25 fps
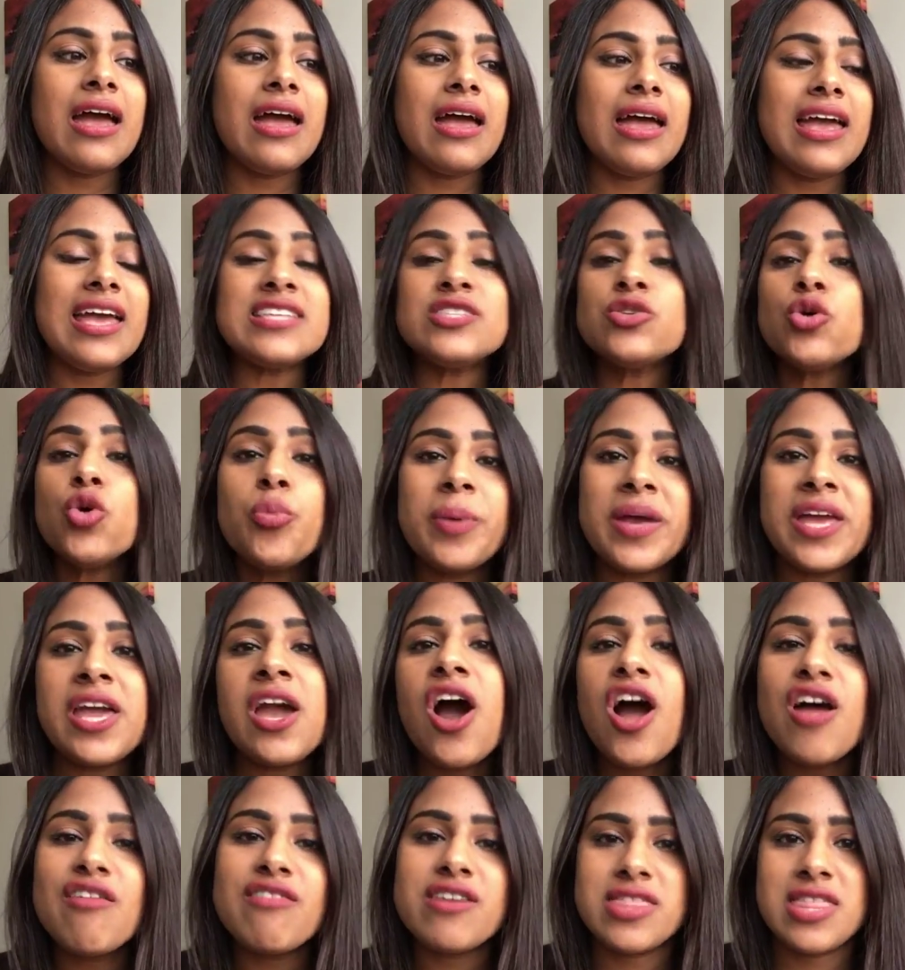it's all
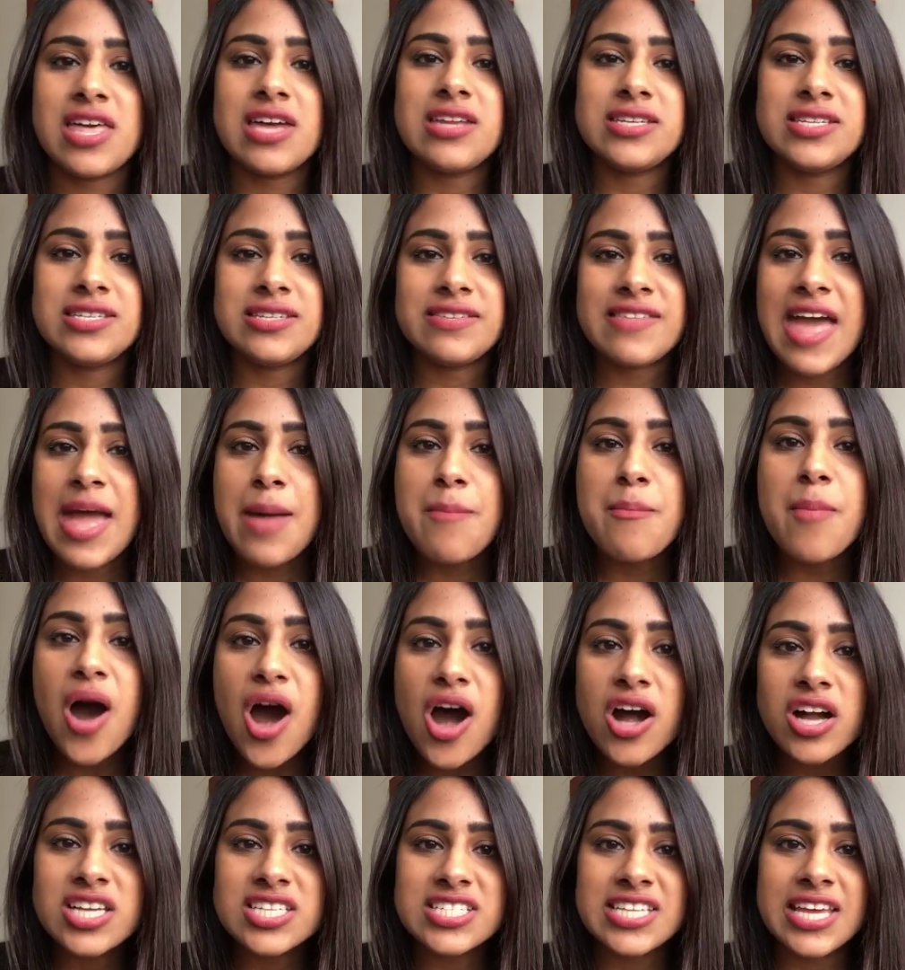PR at the end of the day, and
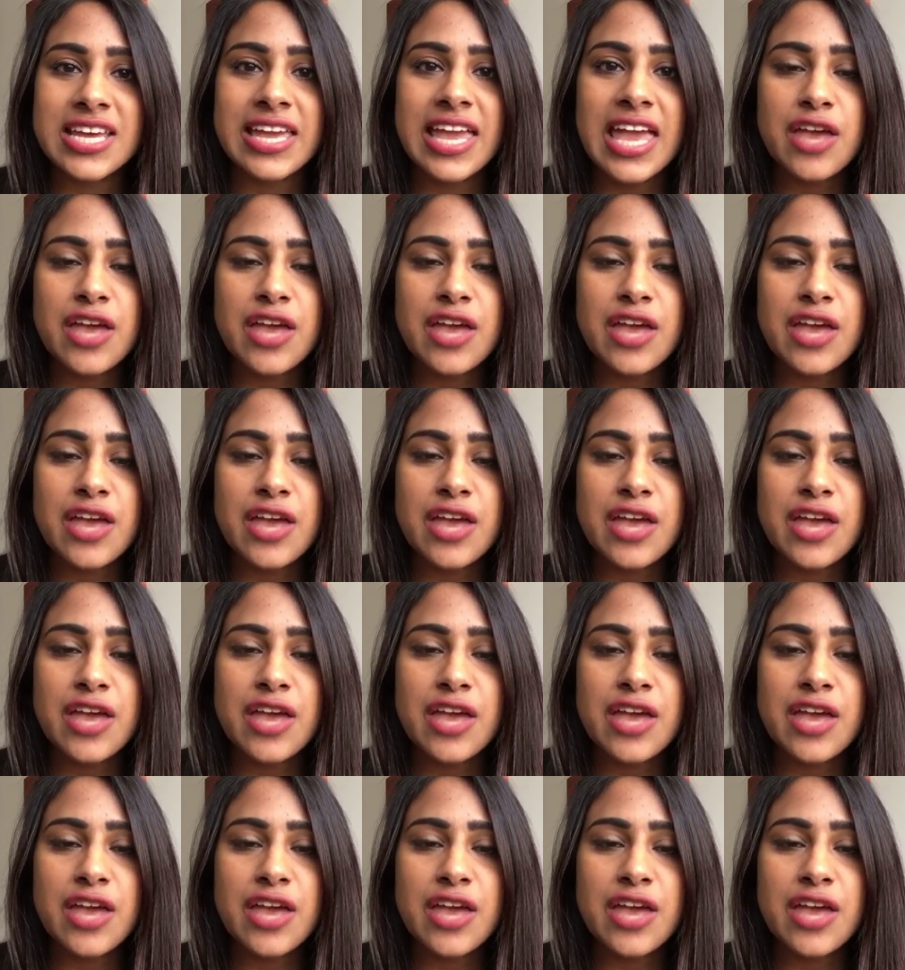marketing.